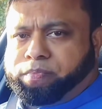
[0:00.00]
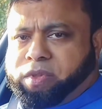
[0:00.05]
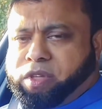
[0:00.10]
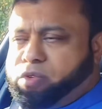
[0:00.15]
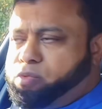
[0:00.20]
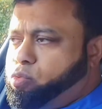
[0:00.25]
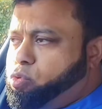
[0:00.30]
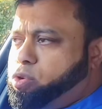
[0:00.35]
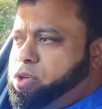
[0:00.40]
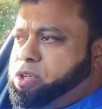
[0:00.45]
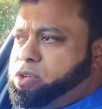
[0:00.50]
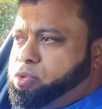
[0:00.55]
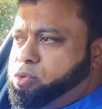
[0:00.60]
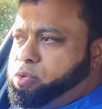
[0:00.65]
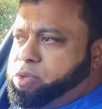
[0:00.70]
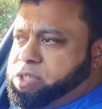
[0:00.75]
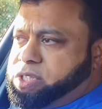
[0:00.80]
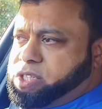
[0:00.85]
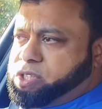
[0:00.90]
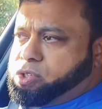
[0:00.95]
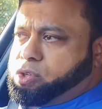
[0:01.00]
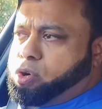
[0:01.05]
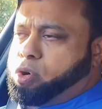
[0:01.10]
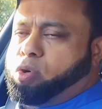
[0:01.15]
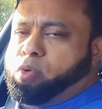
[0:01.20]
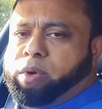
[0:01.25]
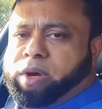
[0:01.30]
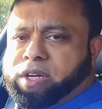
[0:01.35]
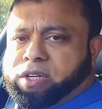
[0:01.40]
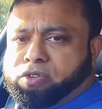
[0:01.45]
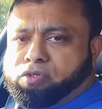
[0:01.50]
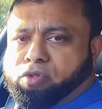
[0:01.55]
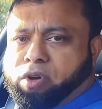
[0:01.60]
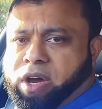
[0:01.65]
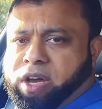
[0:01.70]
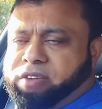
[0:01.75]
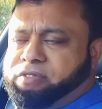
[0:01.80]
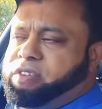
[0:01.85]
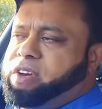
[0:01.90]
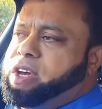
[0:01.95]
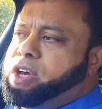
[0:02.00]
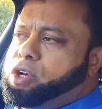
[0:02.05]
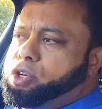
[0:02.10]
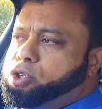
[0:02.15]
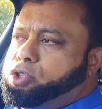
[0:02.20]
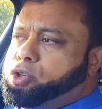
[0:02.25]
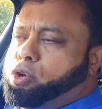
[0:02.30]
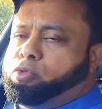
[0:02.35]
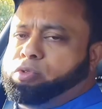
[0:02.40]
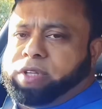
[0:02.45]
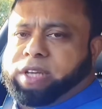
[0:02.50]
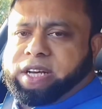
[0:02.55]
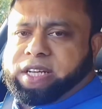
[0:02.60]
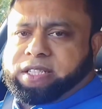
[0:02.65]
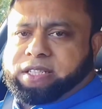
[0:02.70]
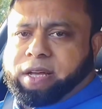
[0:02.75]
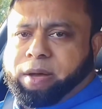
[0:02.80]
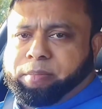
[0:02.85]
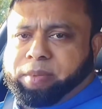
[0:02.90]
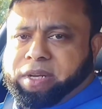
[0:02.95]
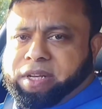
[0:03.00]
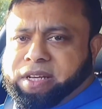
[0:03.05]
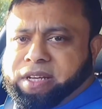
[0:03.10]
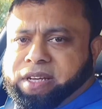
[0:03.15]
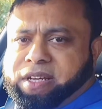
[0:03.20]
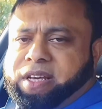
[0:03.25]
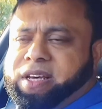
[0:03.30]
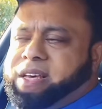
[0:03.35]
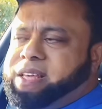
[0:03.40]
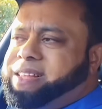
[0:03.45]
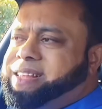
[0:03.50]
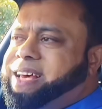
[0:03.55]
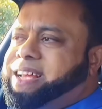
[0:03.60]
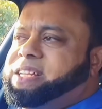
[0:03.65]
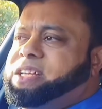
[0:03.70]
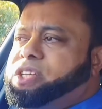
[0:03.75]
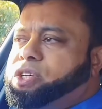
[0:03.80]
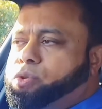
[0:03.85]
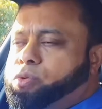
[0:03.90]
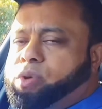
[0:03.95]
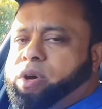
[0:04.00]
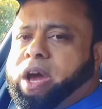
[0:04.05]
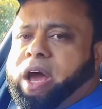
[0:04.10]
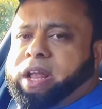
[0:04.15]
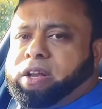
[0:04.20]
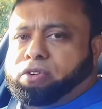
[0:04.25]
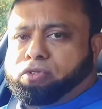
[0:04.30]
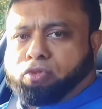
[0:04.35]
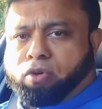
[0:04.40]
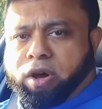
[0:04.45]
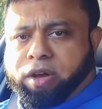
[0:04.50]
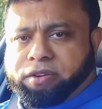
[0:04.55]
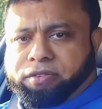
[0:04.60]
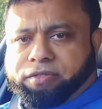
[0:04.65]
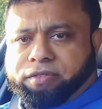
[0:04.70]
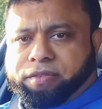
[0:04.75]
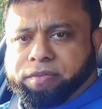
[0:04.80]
All you do is just go and drive. Show the examiner that you can drive.